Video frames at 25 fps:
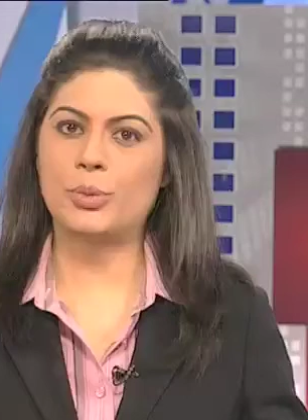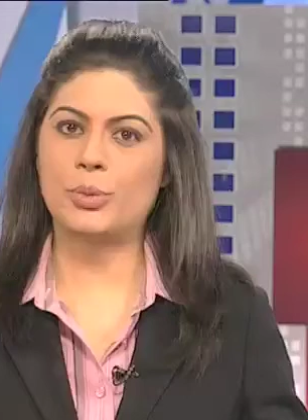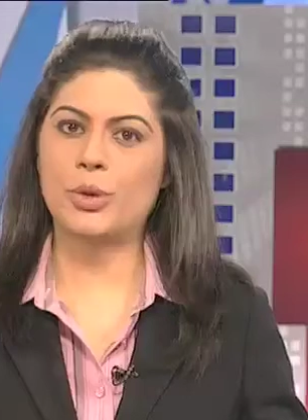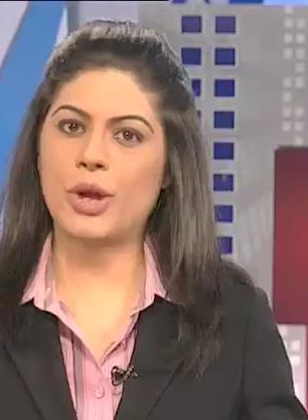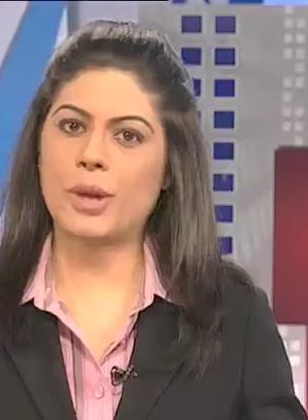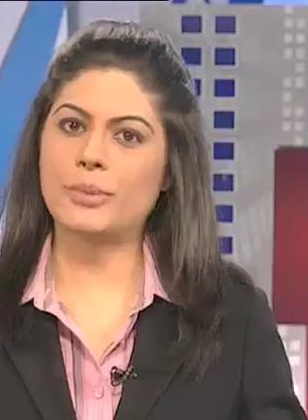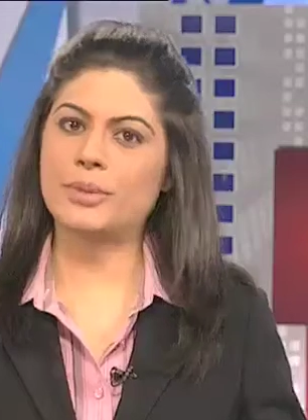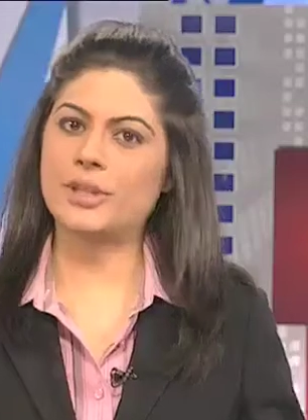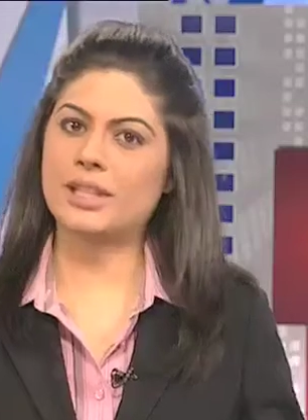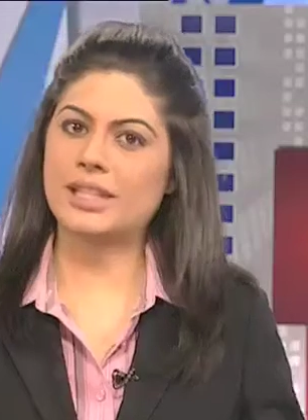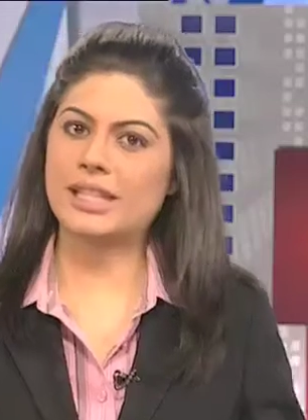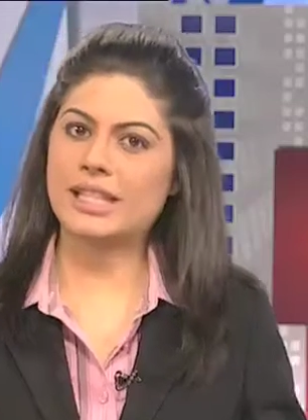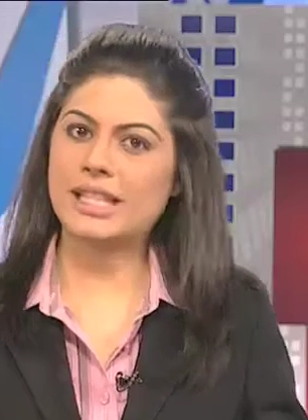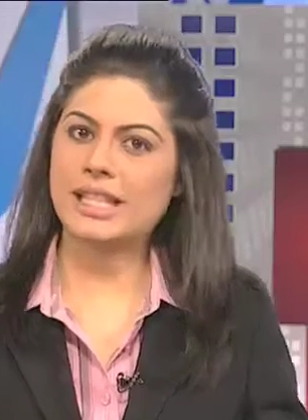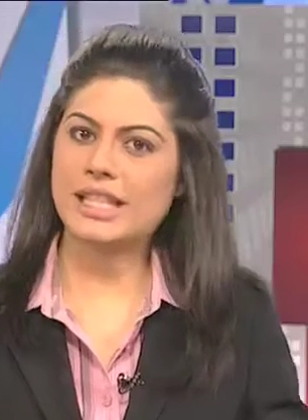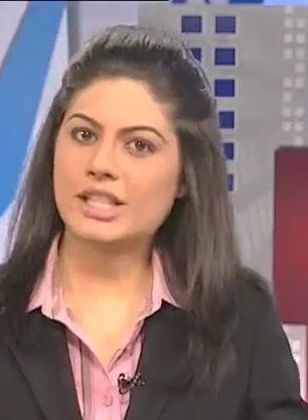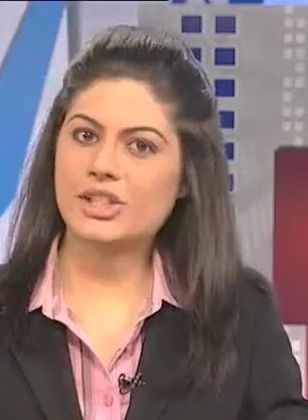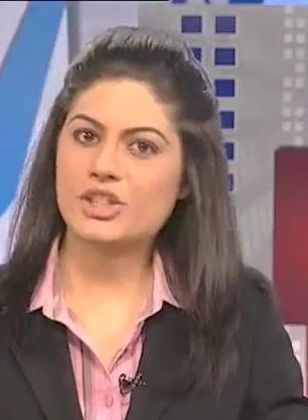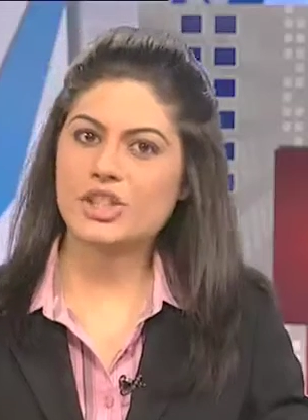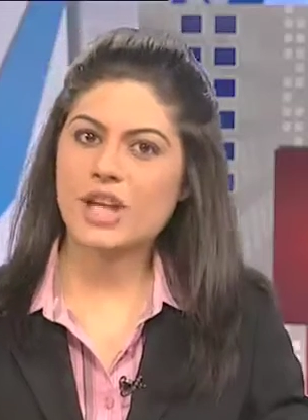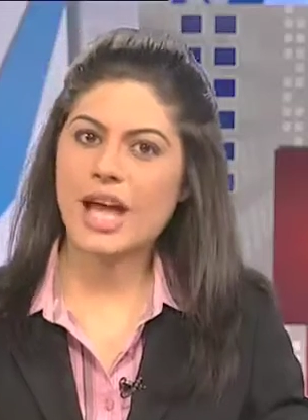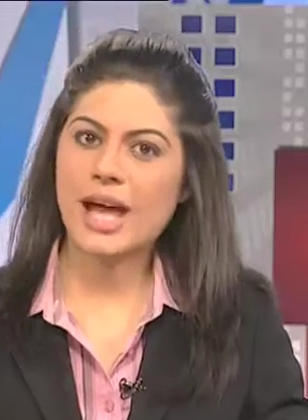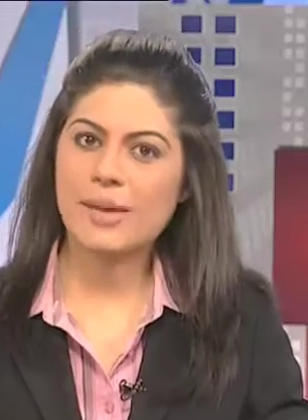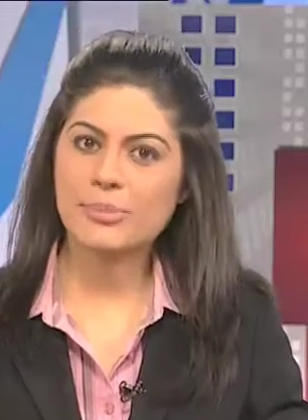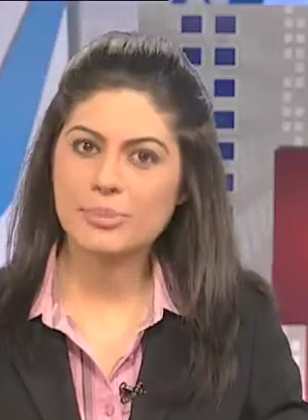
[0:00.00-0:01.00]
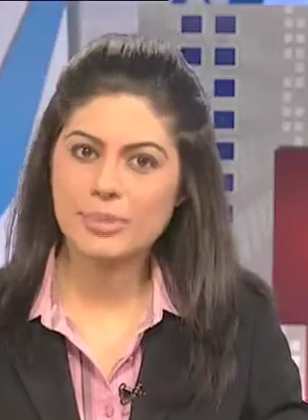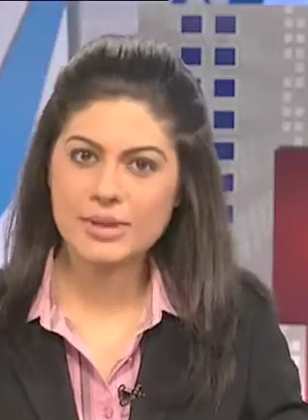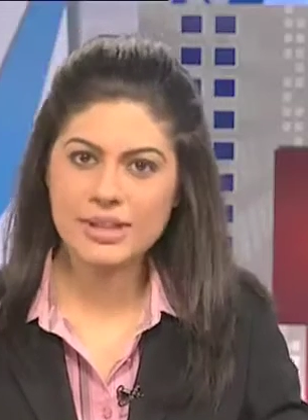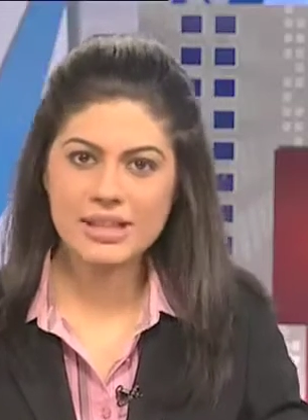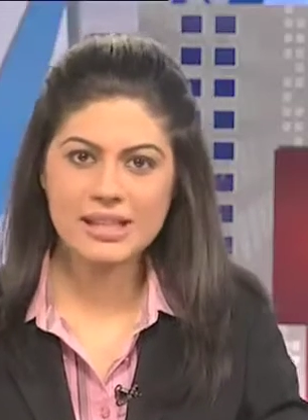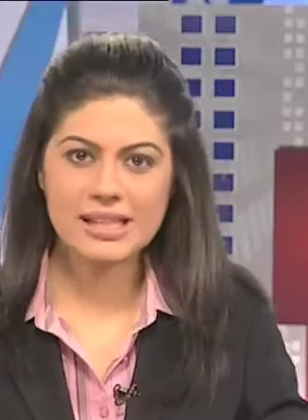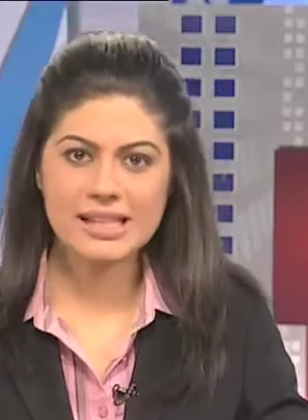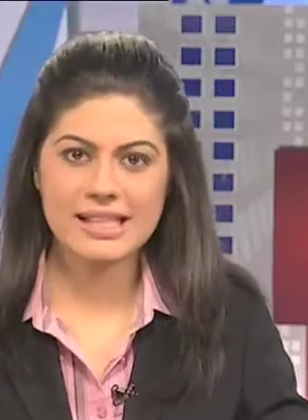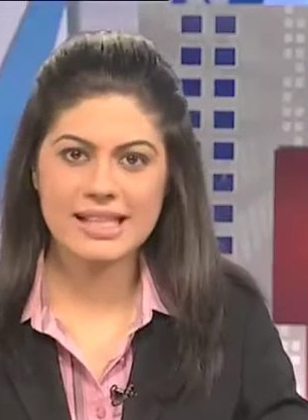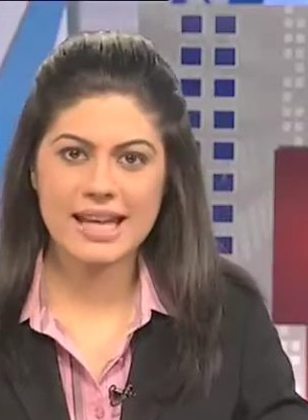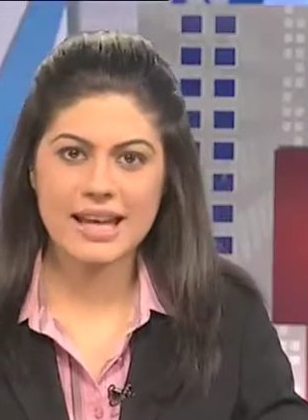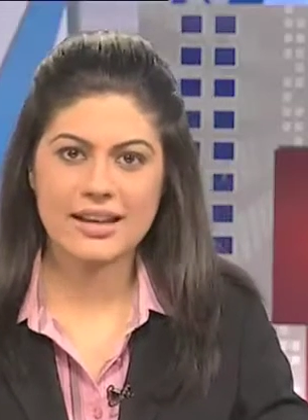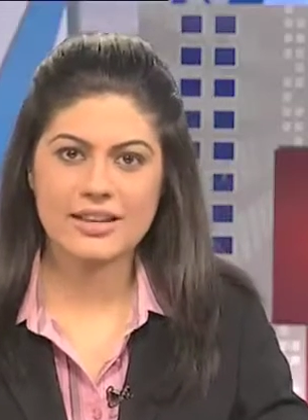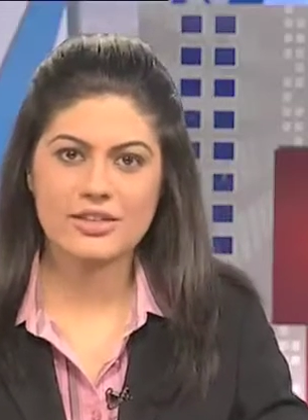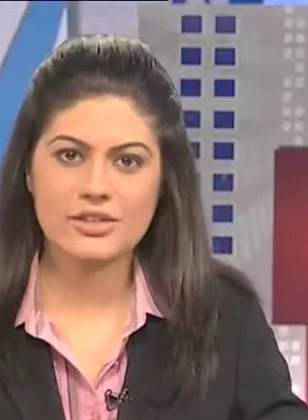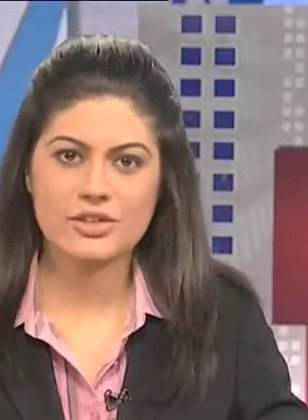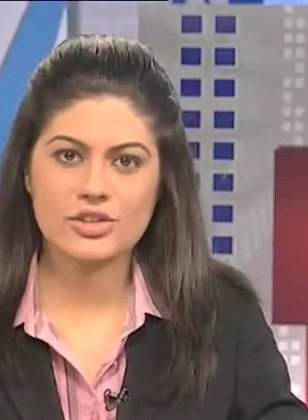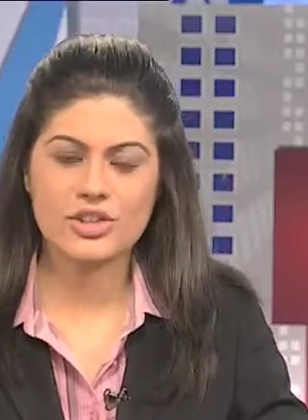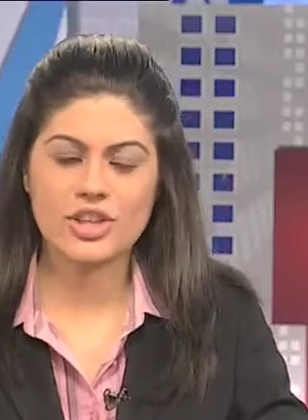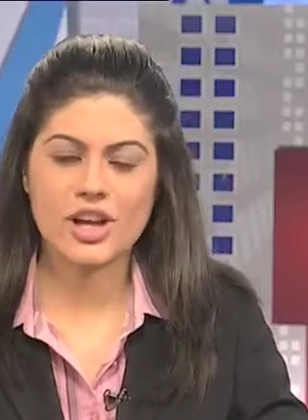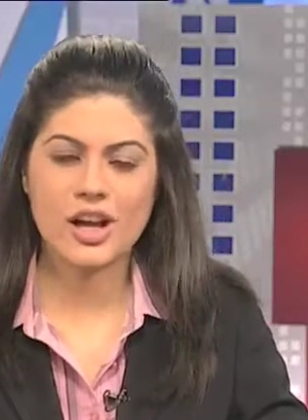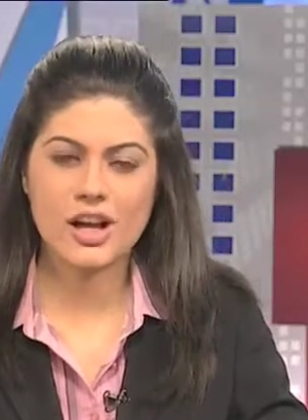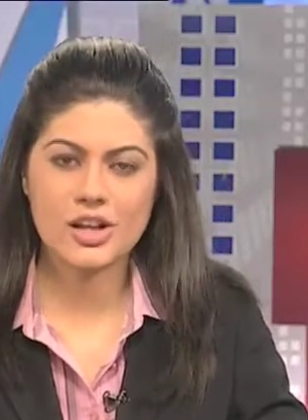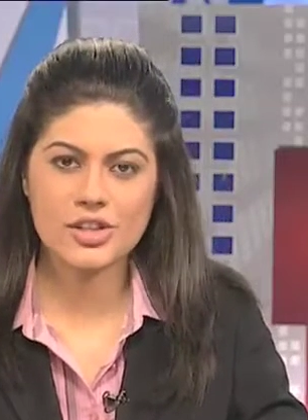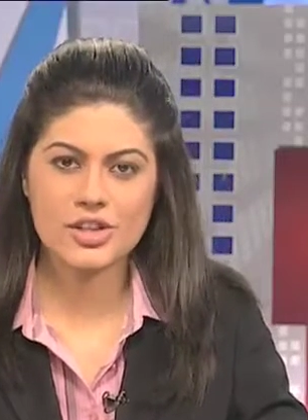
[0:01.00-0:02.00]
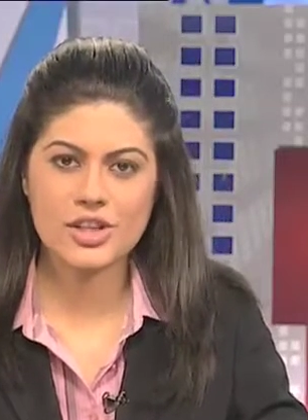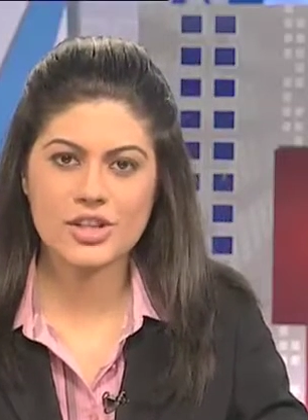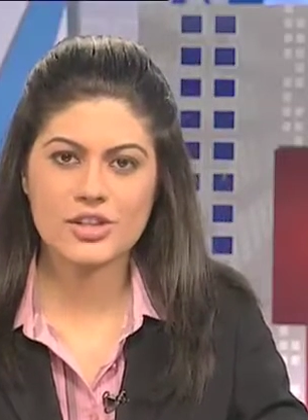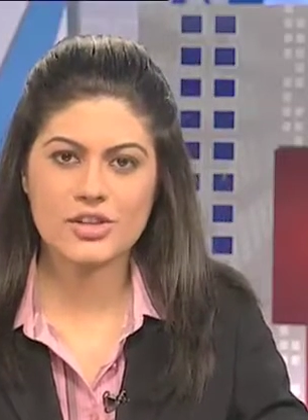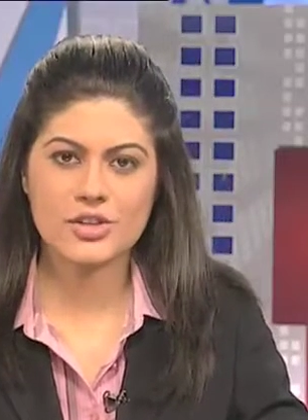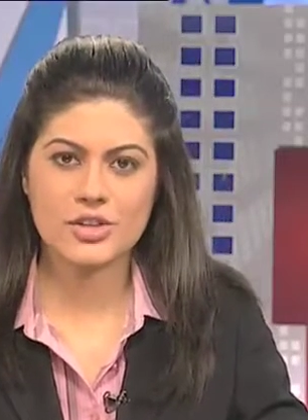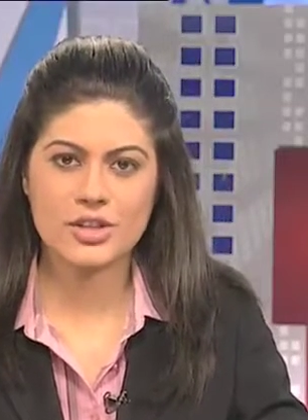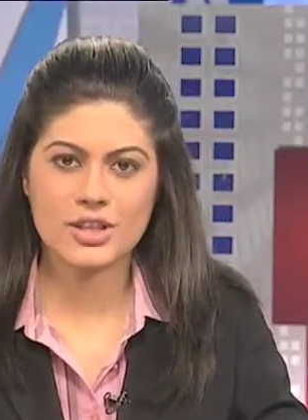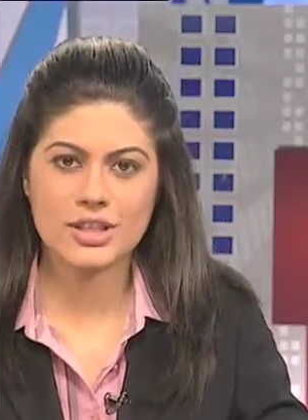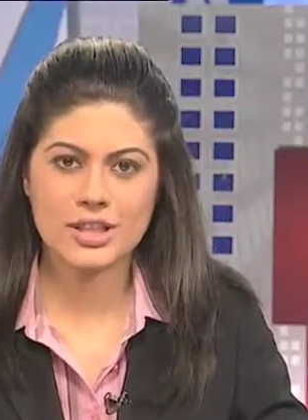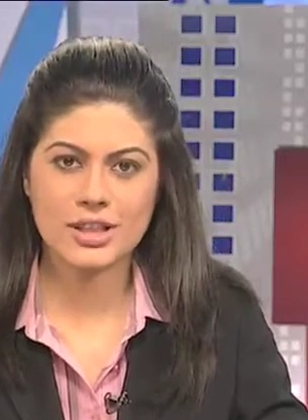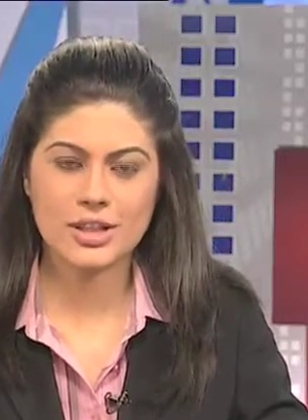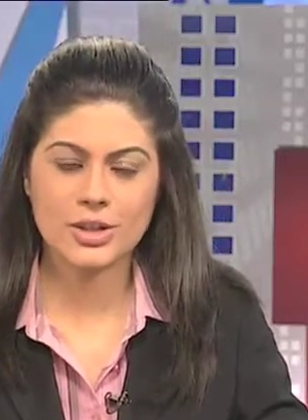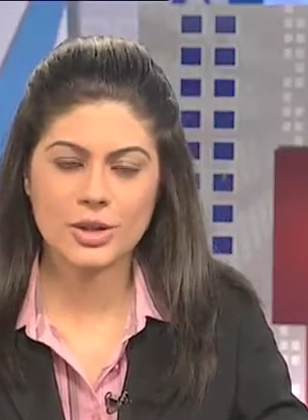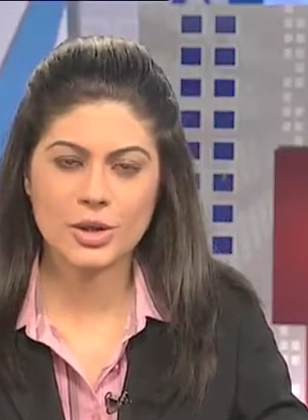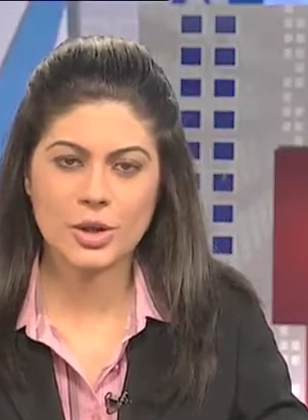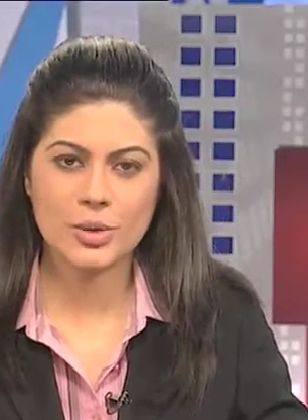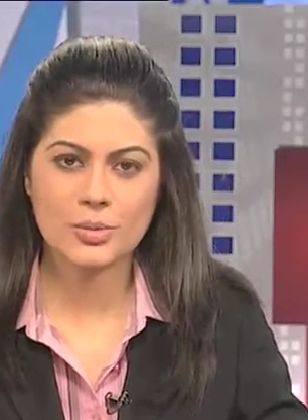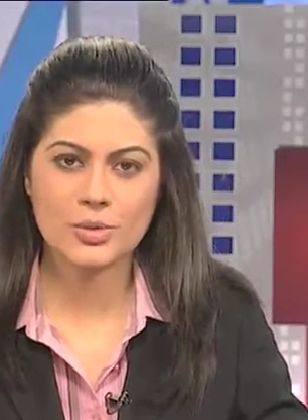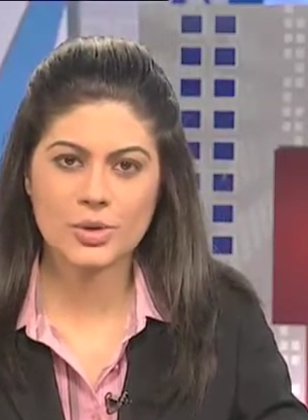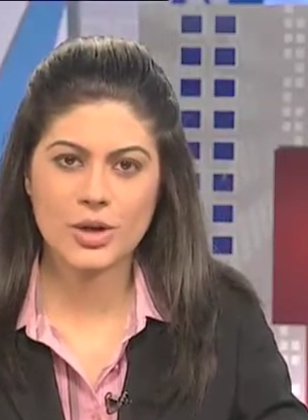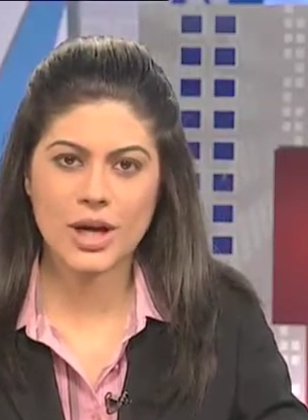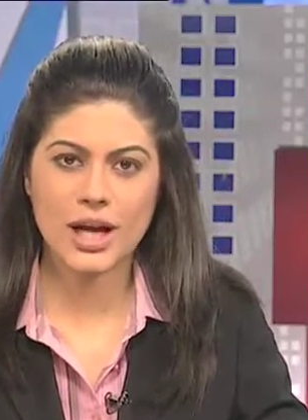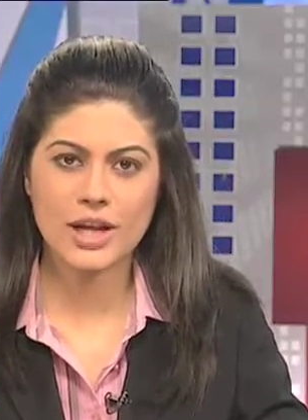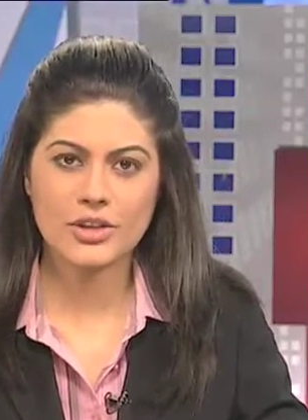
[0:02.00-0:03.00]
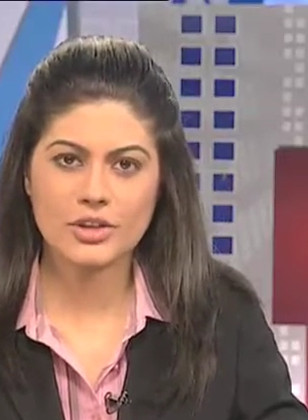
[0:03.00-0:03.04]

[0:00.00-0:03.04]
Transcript: Premier League champions Deccan Chargers returned home to